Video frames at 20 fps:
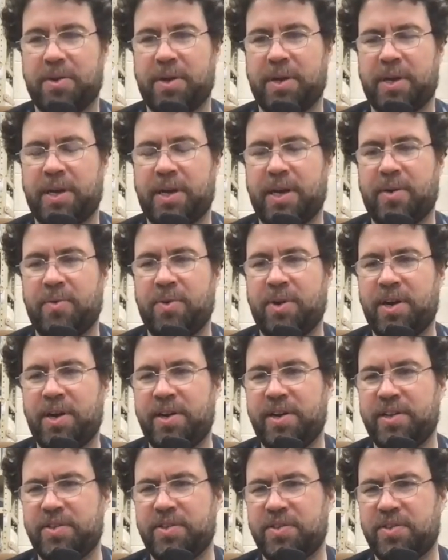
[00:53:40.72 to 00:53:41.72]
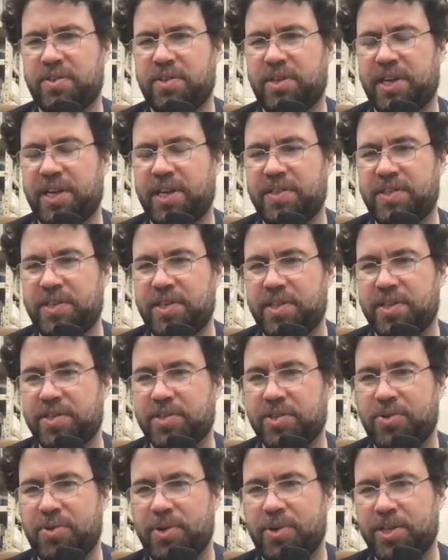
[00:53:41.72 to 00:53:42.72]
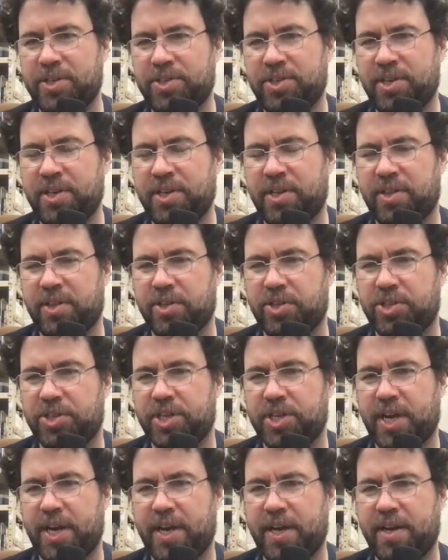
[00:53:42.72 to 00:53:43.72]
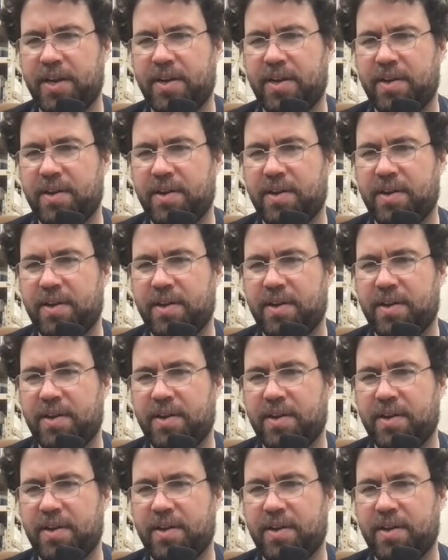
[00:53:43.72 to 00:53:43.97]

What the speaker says: I wanted to get to this question in the chat.